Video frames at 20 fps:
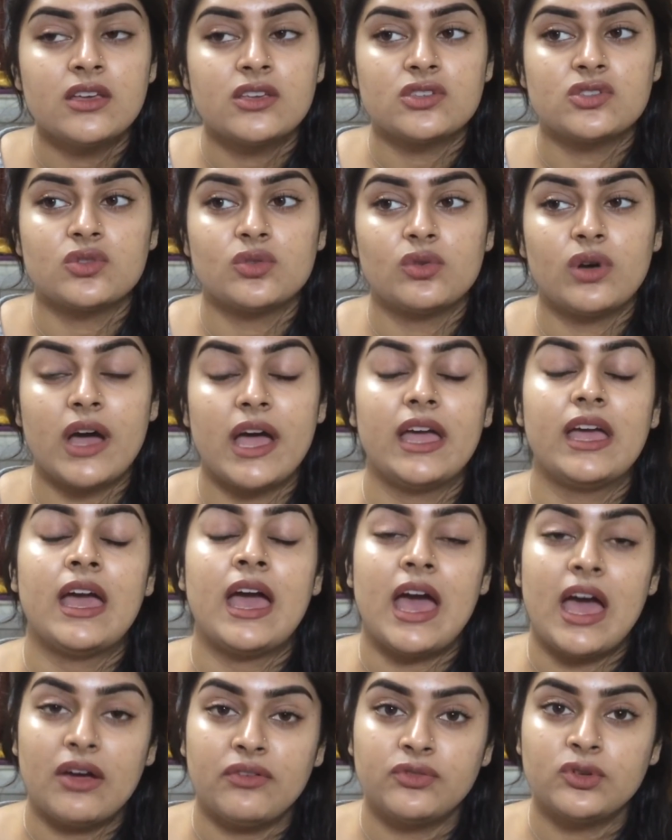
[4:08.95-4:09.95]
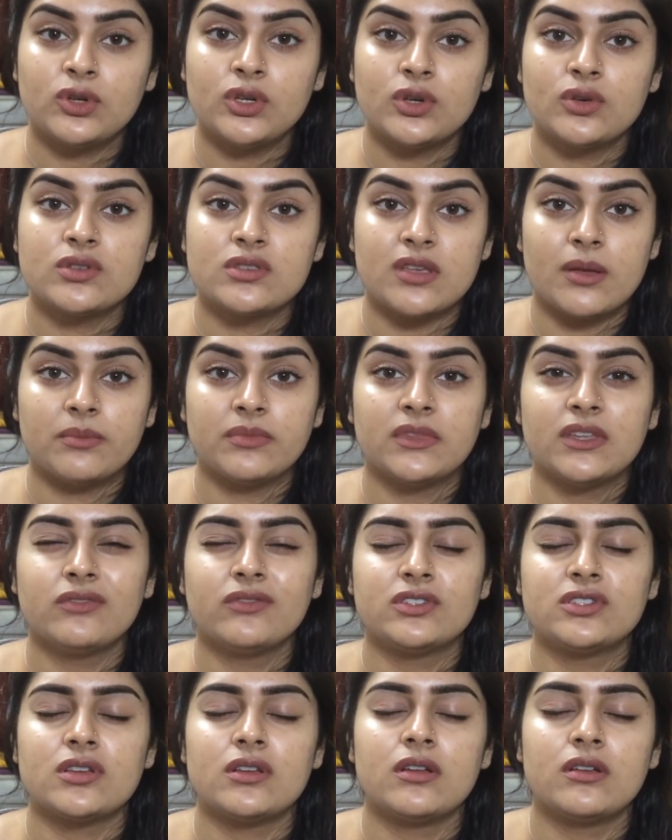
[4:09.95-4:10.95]
So I have to use something
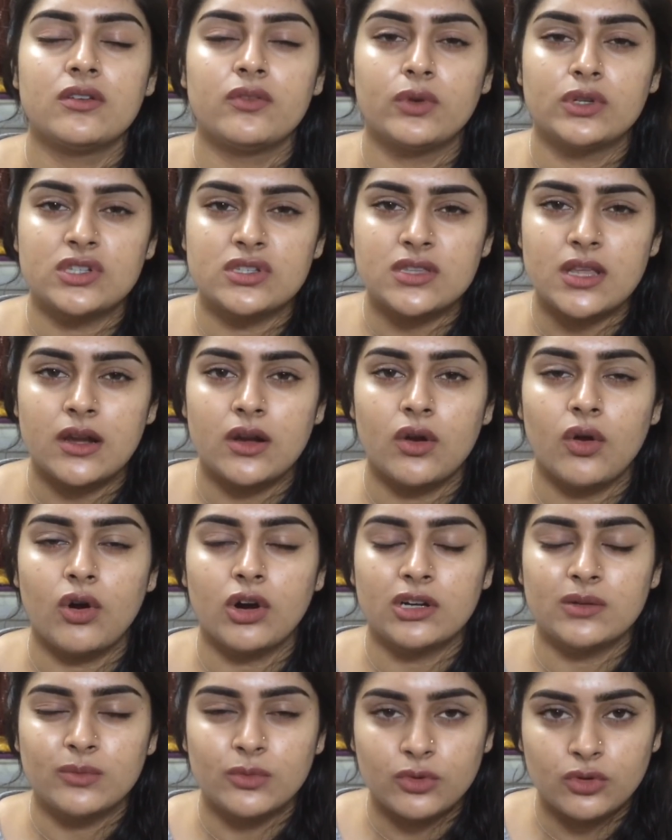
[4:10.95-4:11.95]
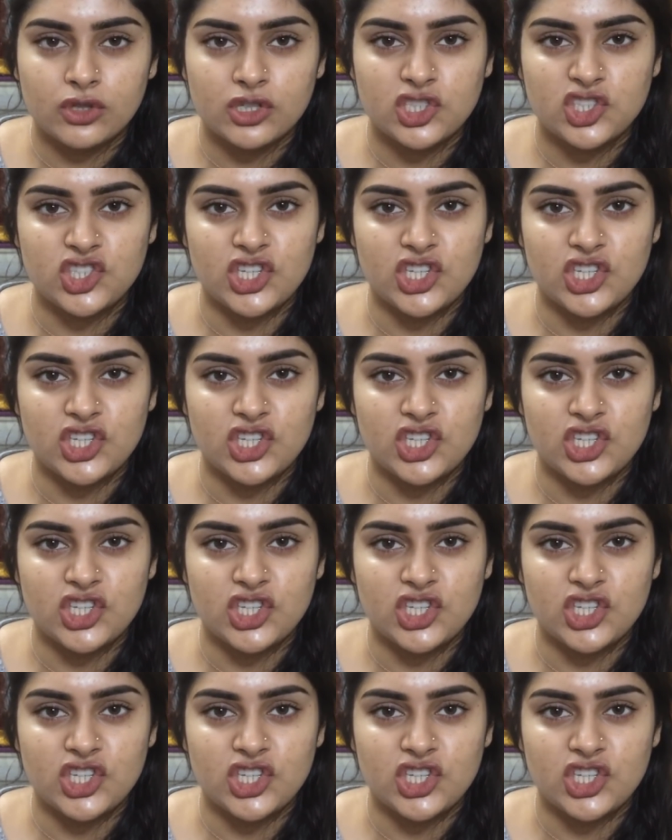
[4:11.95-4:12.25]
which is a lot more